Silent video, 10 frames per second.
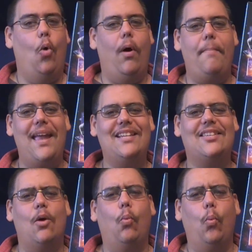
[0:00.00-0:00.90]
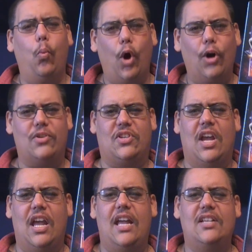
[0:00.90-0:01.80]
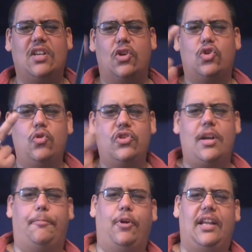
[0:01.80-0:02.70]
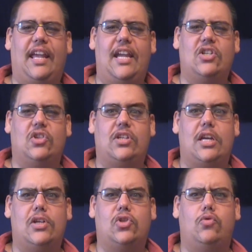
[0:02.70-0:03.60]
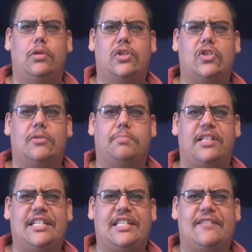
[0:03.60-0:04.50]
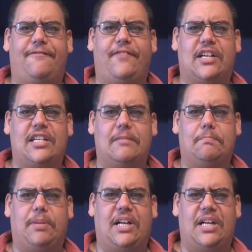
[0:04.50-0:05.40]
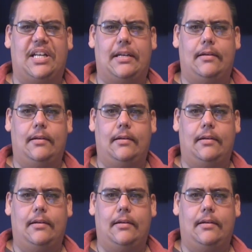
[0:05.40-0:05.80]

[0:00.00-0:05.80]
What makes it worse is on two separate occasions he has to explain the fucking pun.